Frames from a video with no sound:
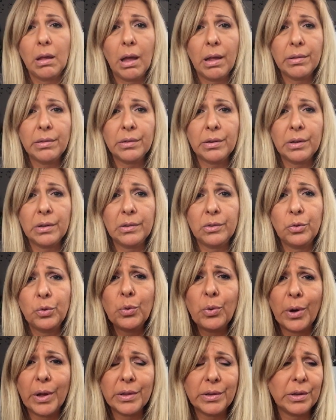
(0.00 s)
$100,
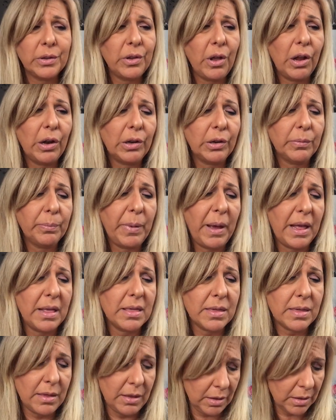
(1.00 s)
$200
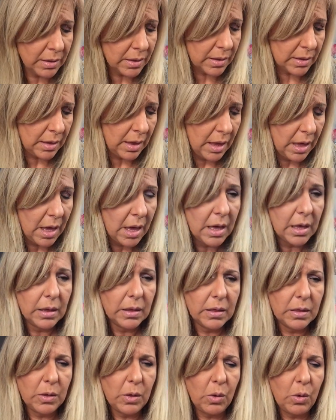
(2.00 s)
pencils,
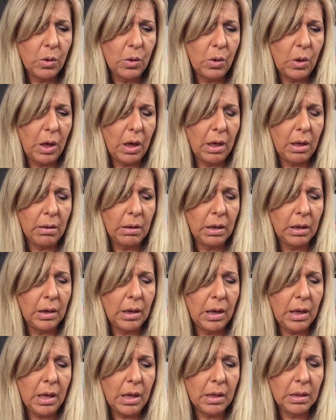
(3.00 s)
so I
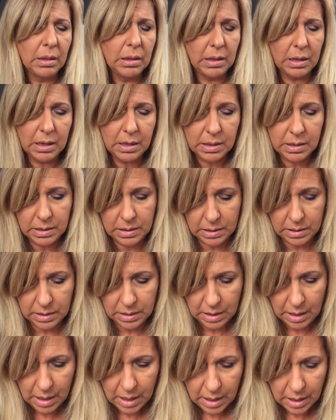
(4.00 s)
got
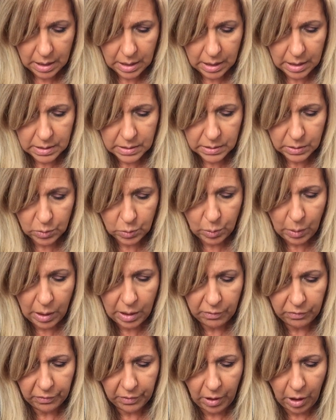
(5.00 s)
this. It's
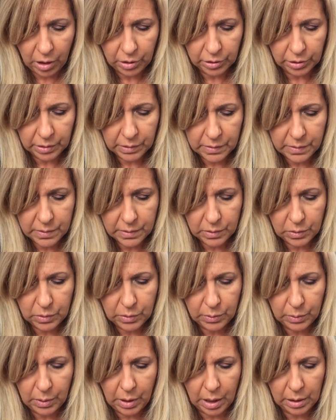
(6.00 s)
12 colors,
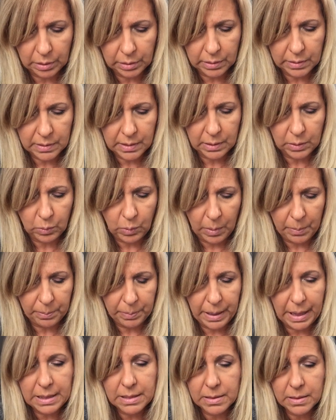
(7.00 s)
2 colors in one
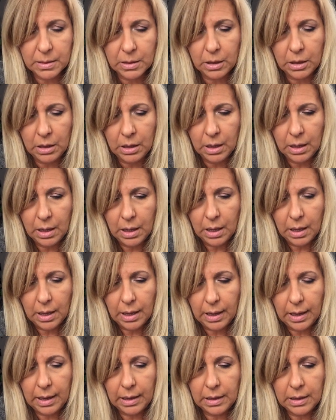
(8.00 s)
pencil.
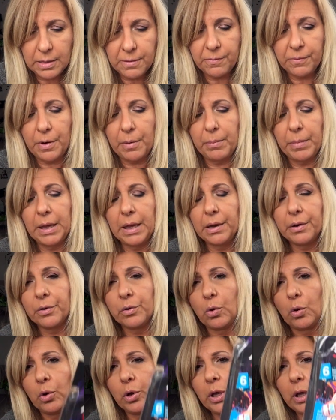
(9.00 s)
And it's from
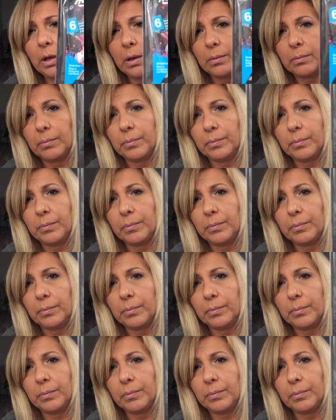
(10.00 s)
Hellroy.